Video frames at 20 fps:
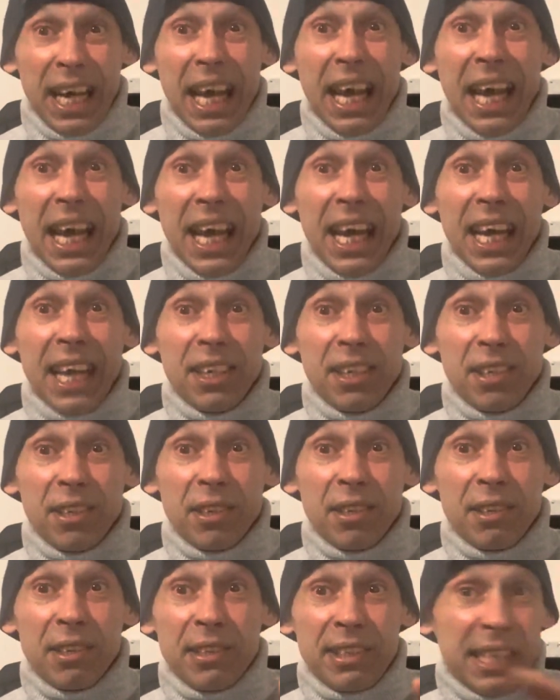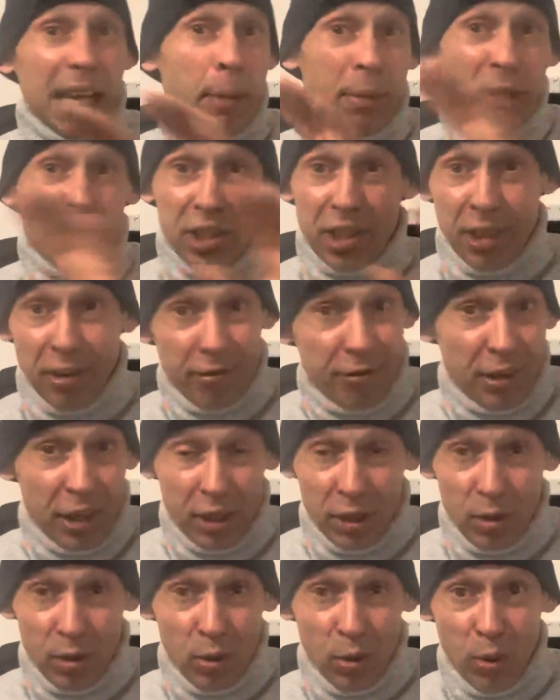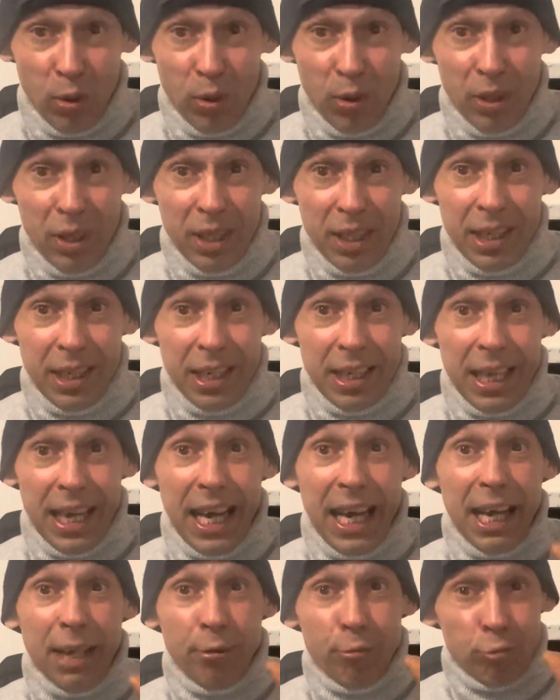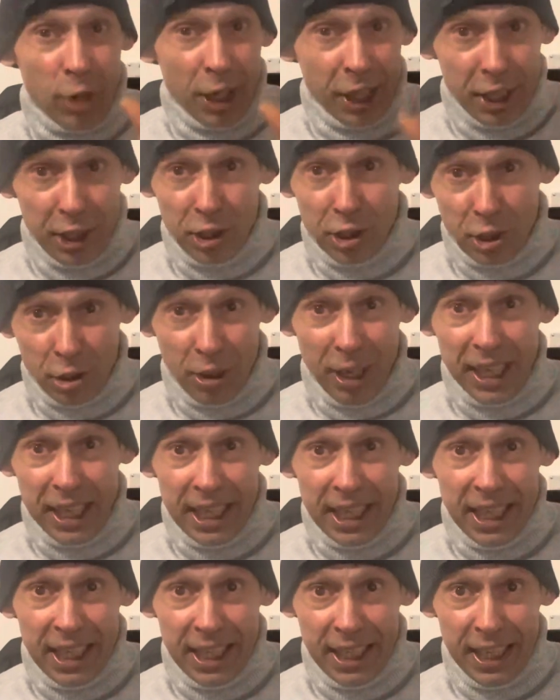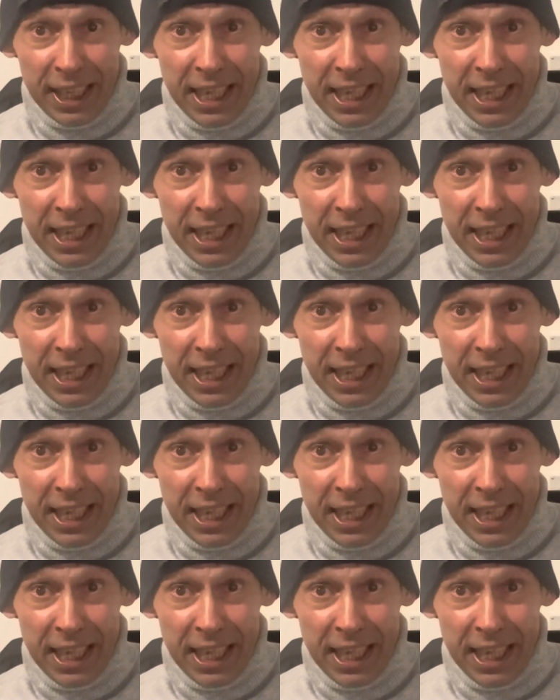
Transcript: and damaging the front door and running straight in.